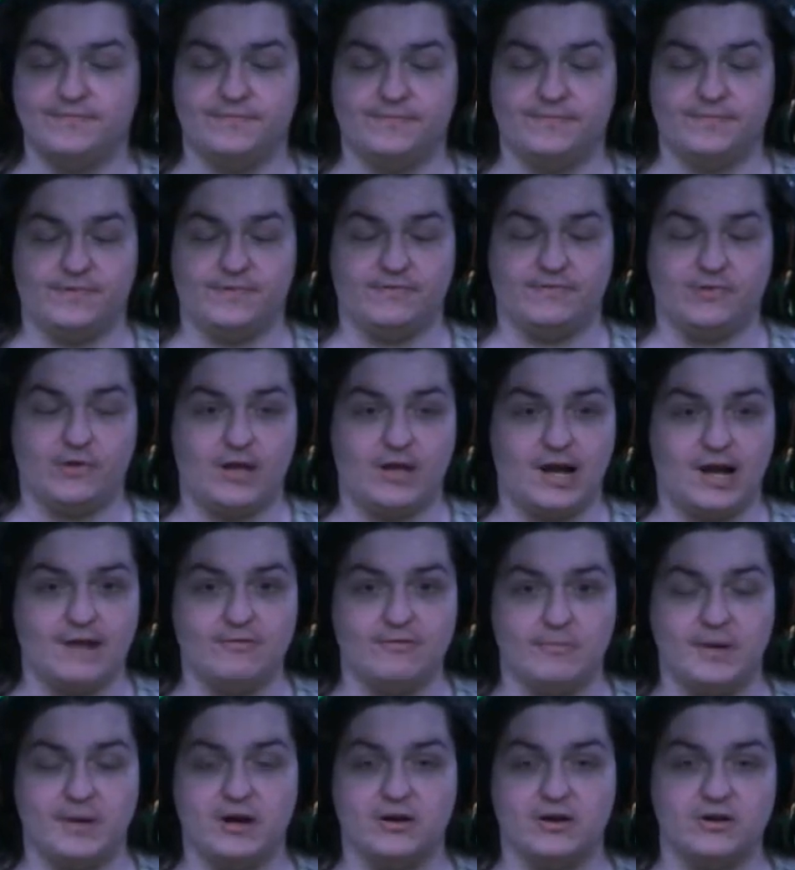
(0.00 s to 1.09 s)
for lack of a
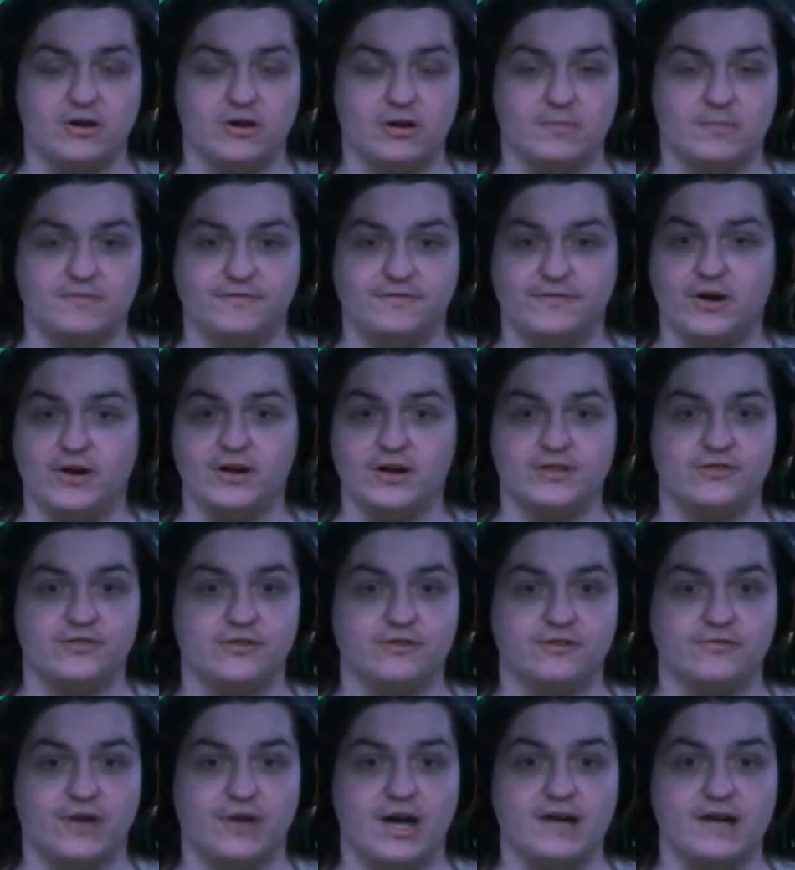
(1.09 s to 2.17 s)
better term, fucking
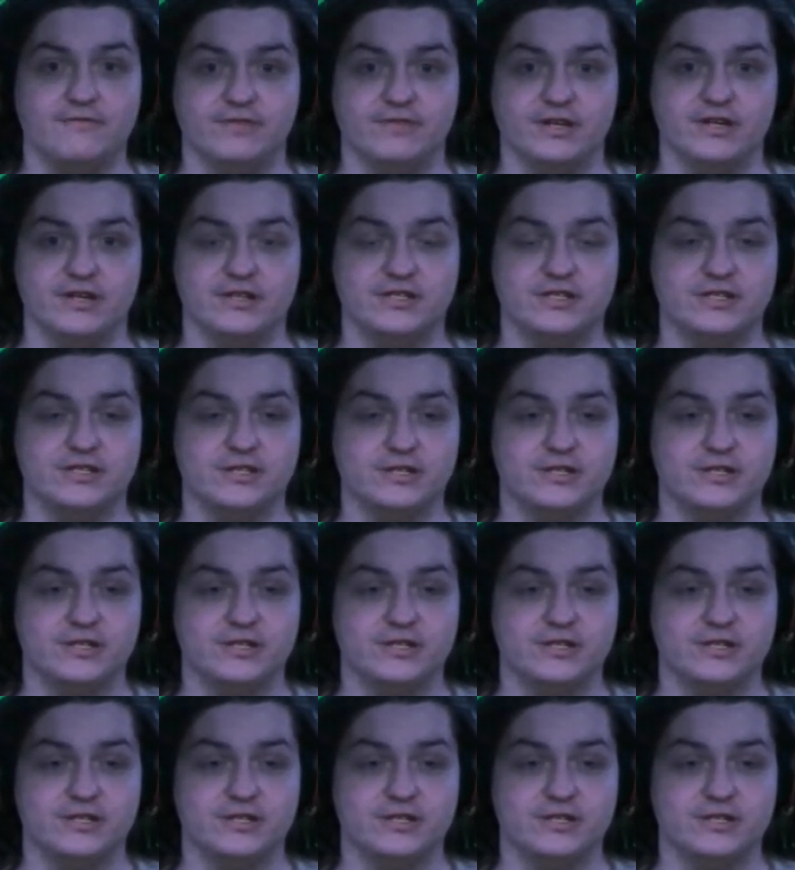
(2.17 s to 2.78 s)
survive this,